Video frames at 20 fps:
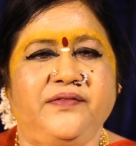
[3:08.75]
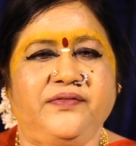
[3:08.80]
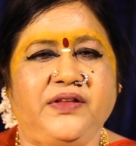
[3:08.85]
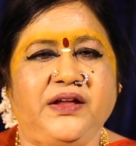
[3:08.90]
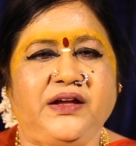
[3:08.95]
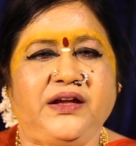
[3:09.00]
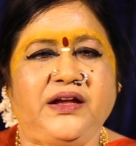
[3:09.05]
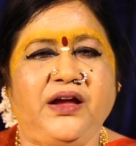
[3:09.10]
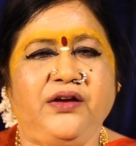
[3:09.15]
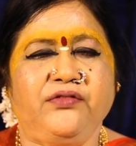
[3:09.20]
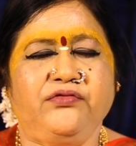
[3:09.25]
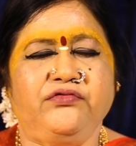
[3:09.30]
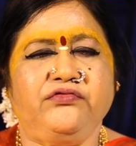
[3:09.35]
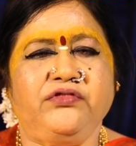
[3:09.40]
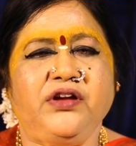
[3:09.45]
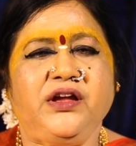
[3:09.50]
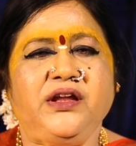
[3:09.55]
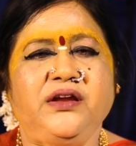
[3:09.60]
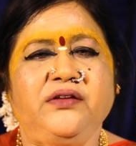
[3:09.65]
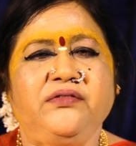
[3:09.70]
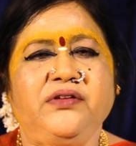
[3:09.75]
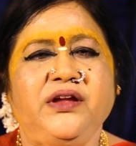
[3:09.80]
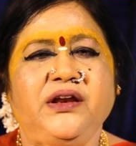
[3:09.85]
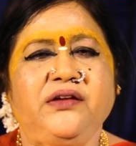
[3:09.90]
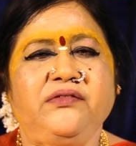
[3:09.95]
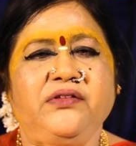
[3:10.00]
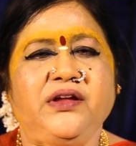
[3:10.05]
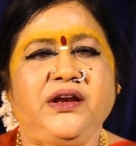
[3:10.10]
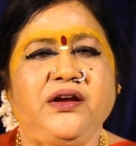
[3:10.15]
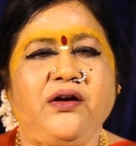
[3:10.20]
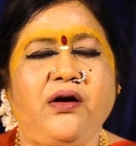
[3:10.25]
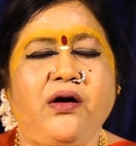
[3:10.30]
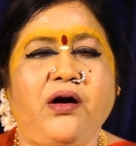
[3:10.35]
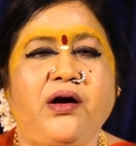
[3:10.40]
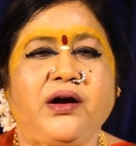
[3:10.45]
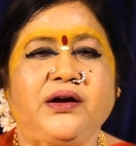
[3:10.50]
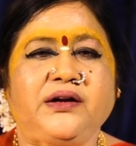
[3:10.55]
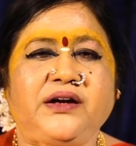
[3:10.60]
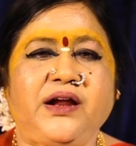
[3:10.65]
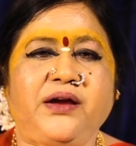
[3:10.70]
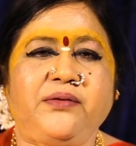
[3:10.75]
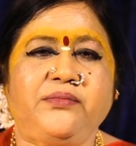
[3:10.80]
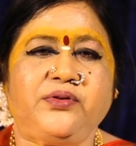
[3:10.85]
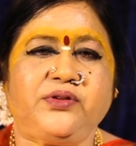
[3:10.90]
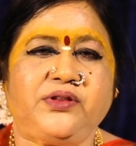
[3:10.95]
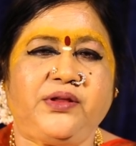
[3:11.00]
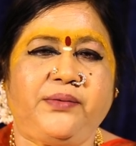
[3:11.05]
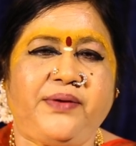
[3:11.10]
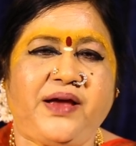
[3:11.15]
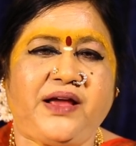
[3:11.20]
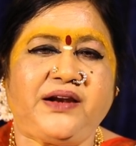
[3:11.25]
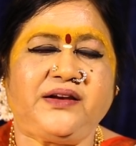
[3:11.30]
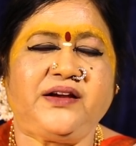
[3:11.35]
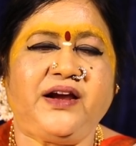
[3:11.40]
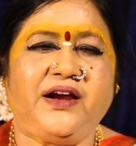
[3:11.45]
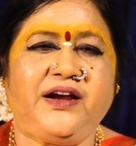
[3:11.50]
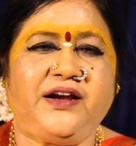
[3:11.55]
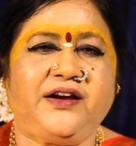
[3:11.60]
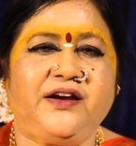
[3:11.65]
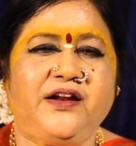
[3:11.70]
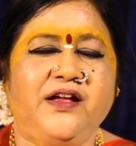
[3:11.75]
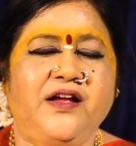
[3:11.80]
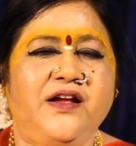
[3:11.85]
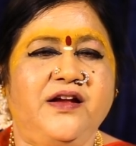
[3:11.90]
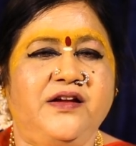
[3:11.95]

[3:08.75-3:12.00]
They gave very, very, very hard time to the mankind.